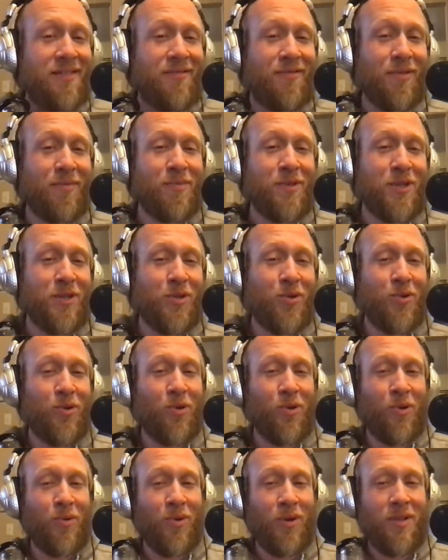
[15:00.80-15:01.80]
from
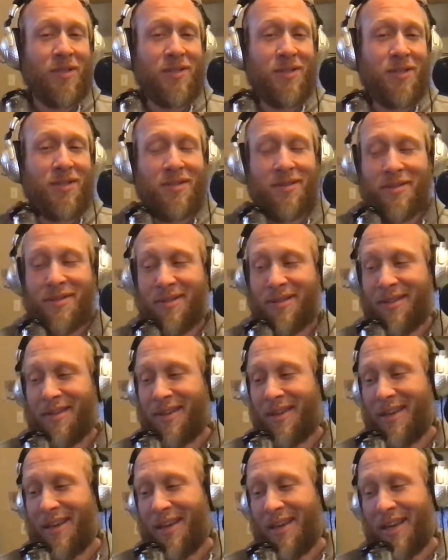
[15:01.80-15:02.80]
school once
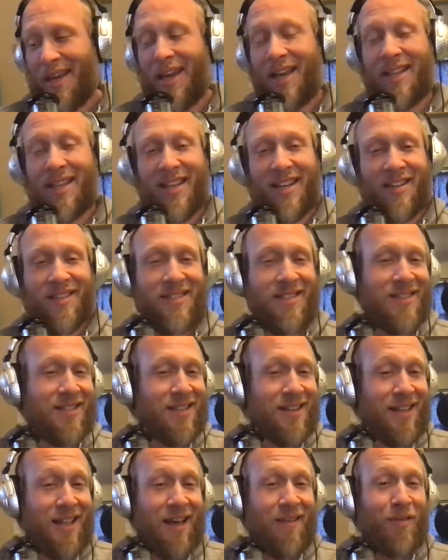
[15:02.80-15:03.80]
and they
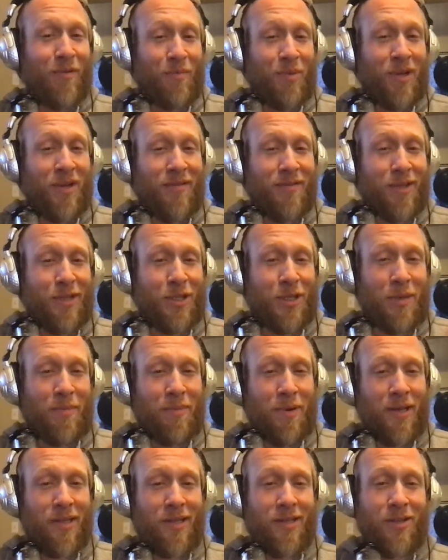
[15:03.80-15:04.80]
still have a bit of a chip
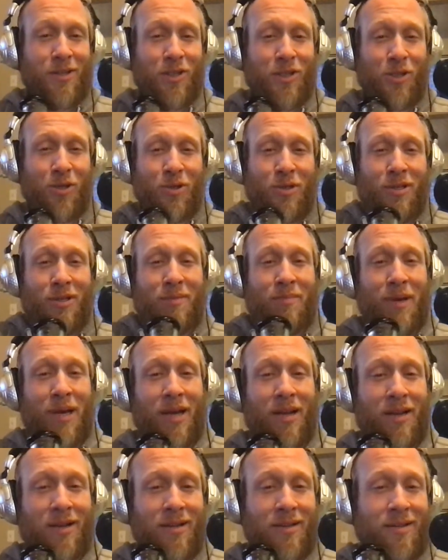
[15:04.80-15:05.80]
on their shoulder
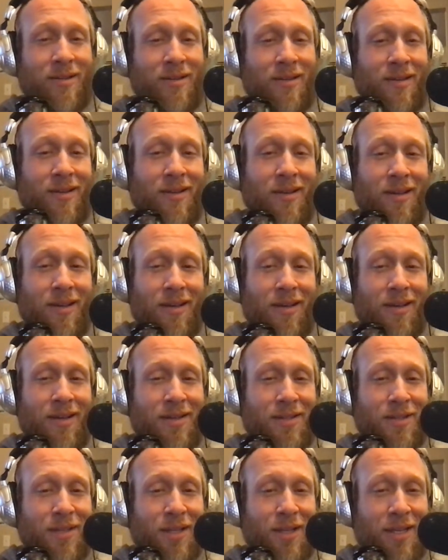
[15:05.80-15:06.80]
about it.
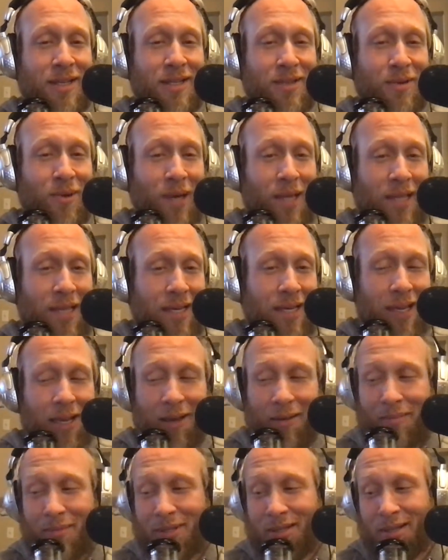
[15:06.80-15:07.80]
So that's why they
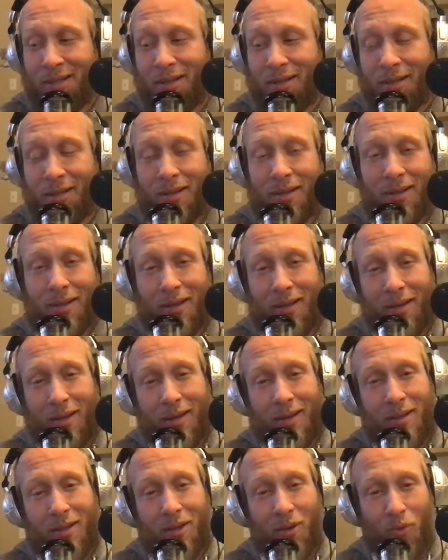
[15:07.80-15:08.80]
named
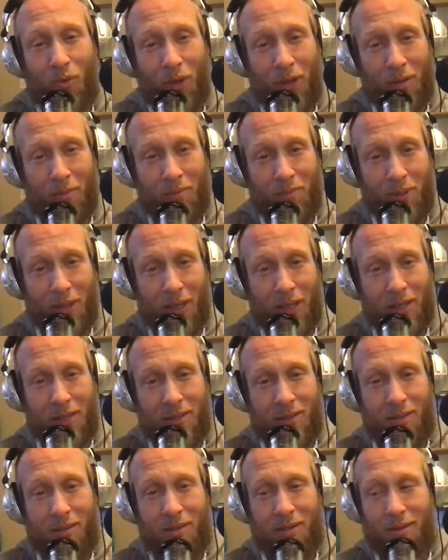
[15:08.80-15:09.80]
their weed
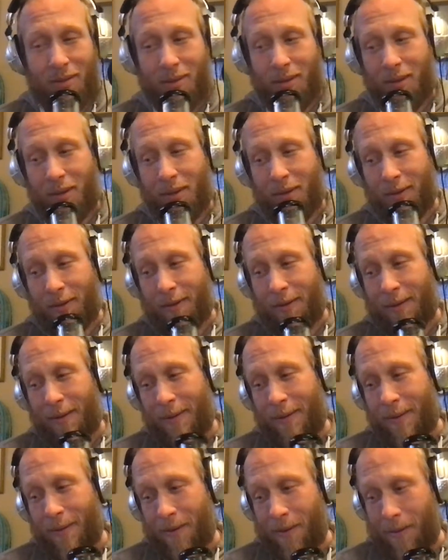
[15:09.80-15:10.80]
place
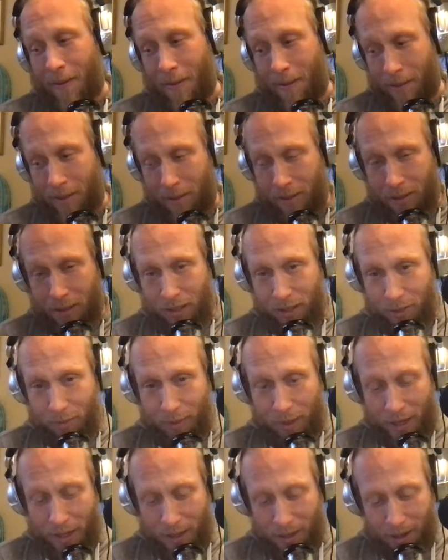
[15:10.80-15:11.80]

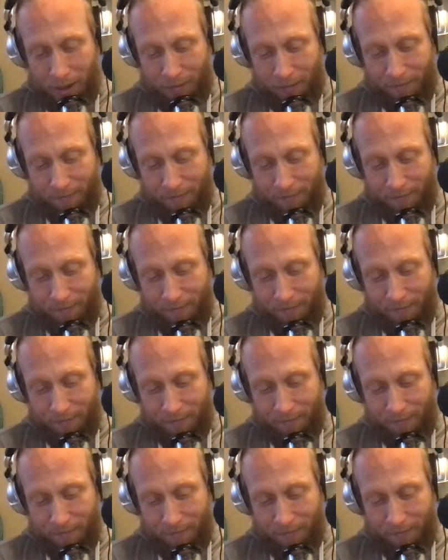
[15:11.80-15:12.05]
Suspended.